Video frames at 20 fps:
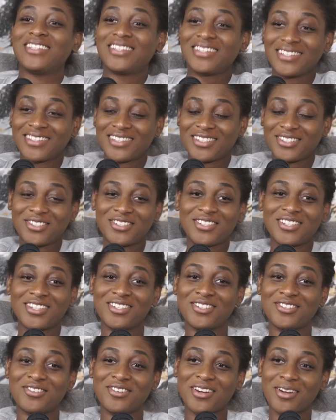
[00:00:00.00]
think there's
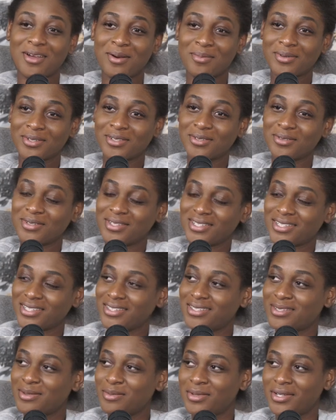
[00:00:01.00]
such great opportunity
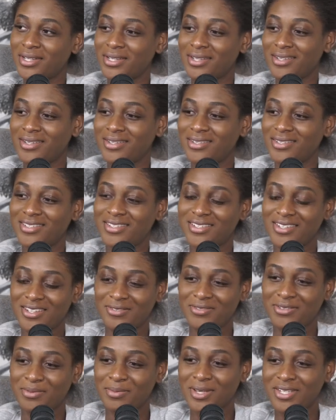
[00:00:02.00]
to be
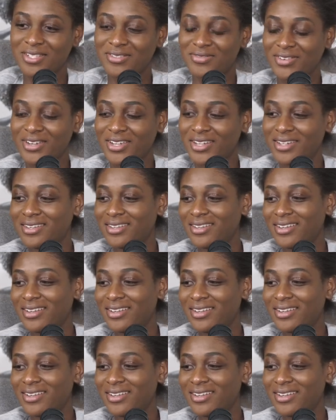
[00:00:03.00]
Steve's best friend.